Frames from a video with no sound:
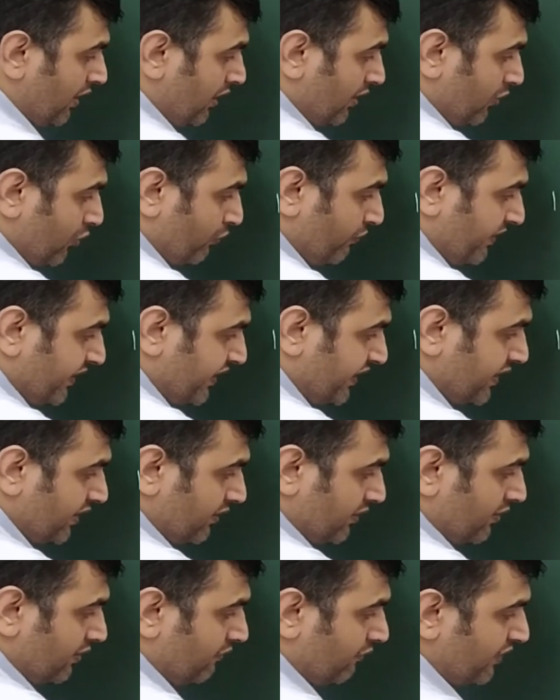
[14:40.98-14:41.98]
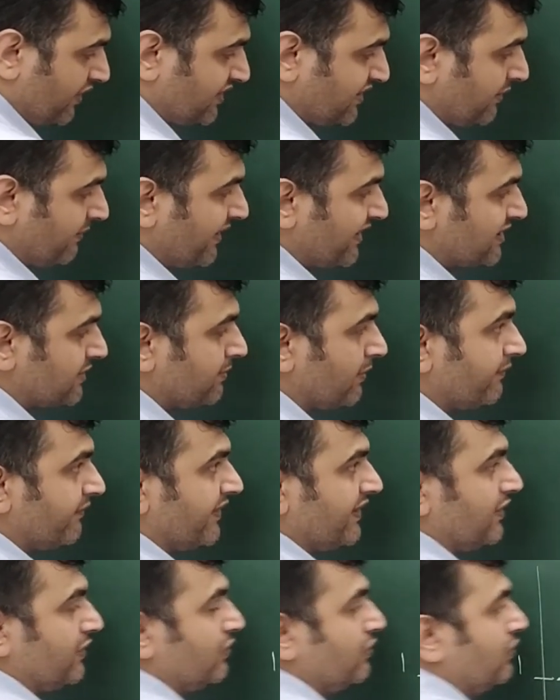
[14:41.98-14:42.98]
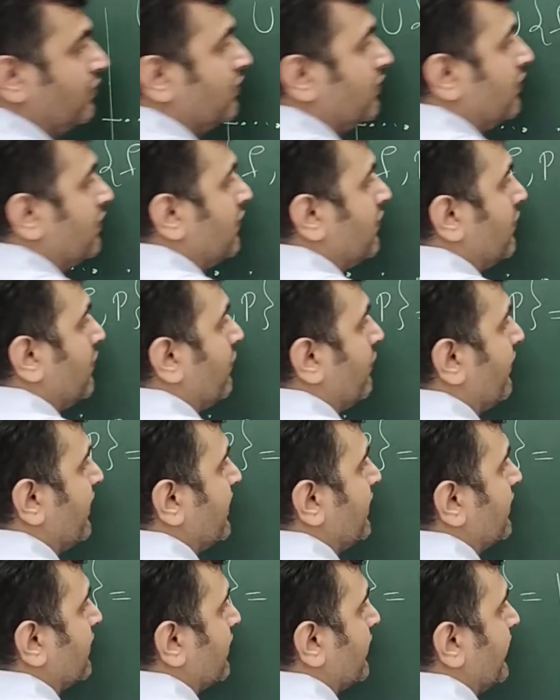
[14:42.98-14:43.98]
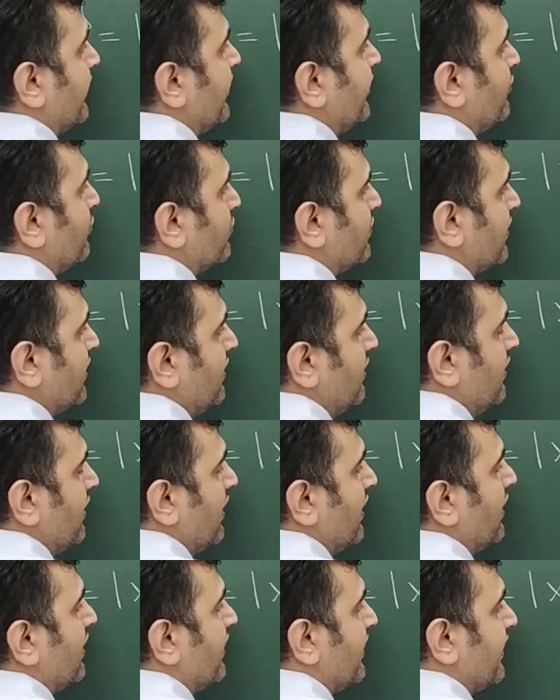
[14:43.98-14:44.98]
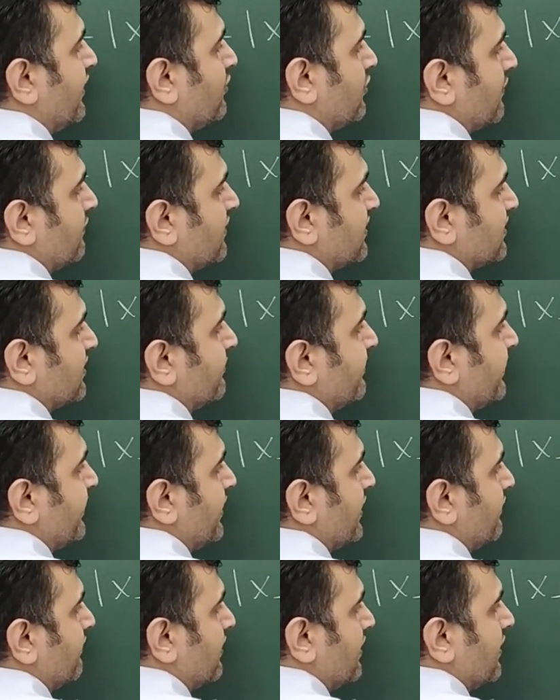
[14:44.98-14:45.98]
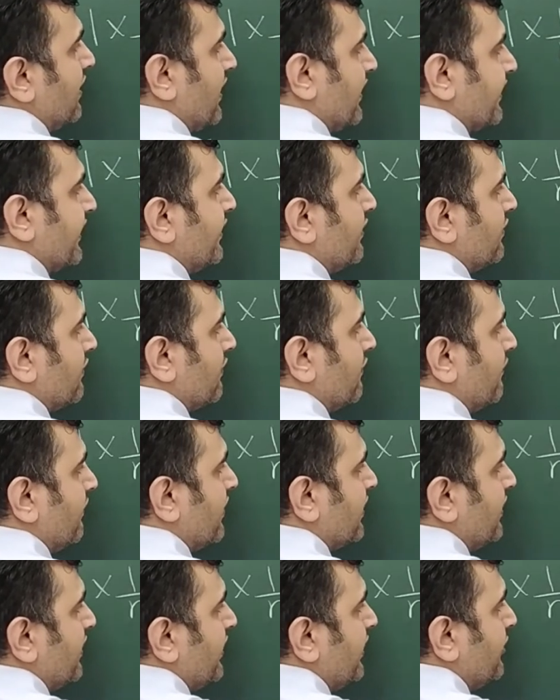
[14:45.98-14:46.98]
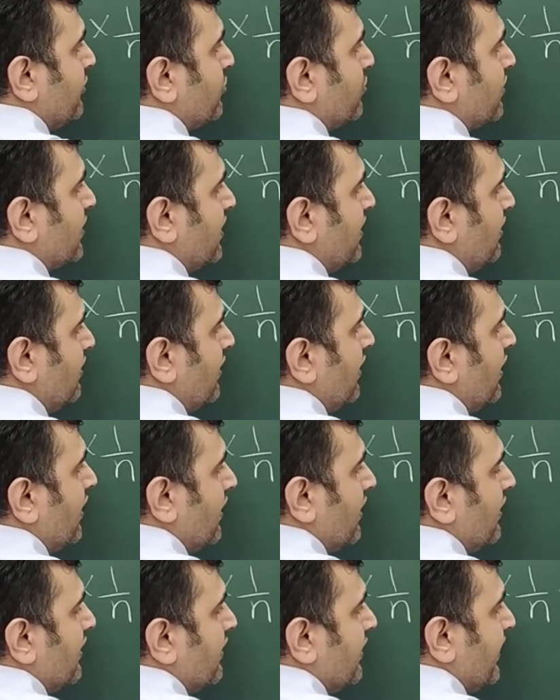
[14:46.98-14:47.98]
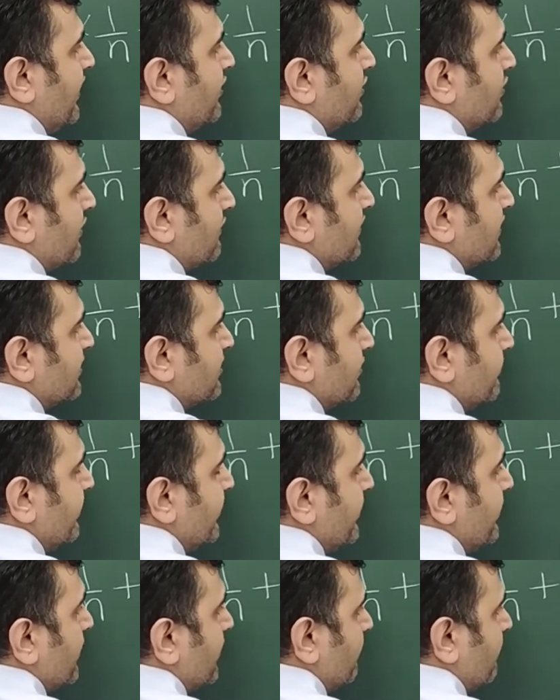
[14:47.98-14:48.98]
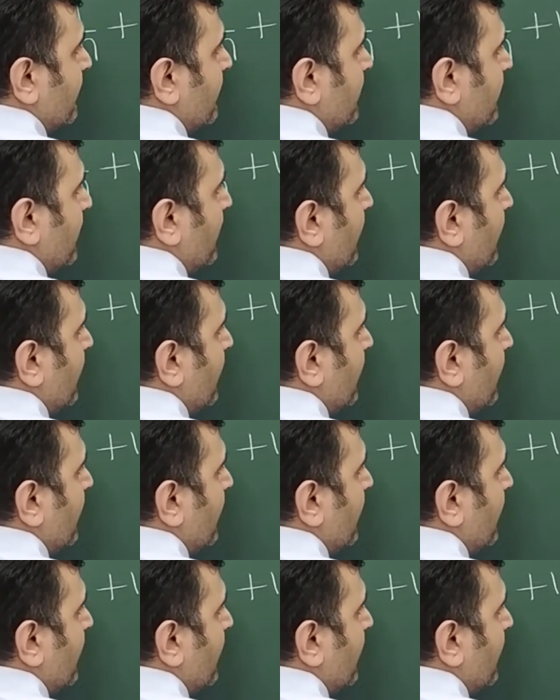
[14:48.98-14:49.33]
Over here, what is the maximum value? 1 into the length of the subinterval. Again, 1 into the length of the subinterval.